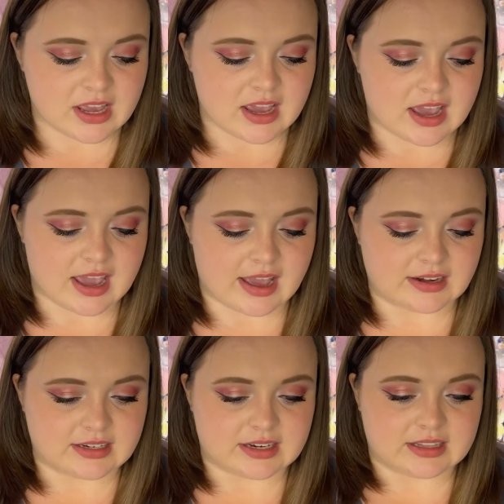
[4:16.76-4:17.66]

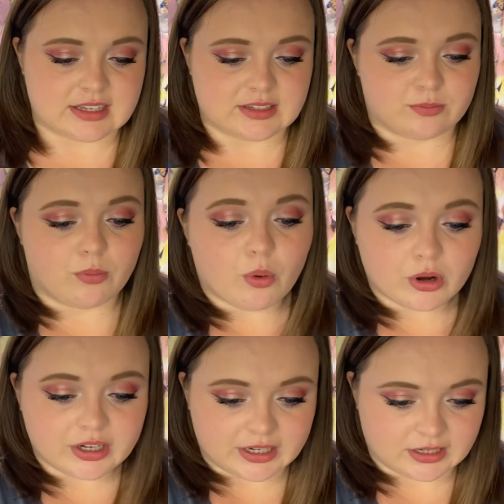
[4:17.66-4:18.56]
And this
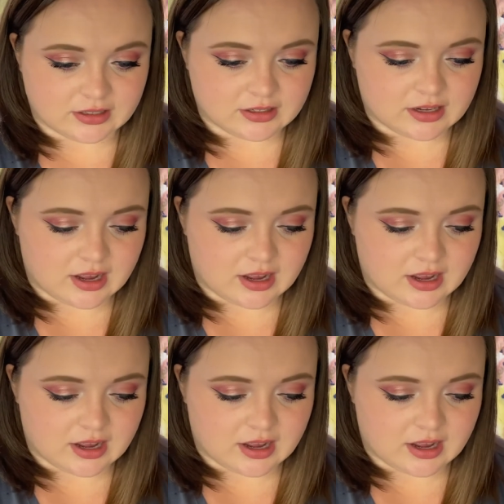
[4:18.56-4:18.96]
morning,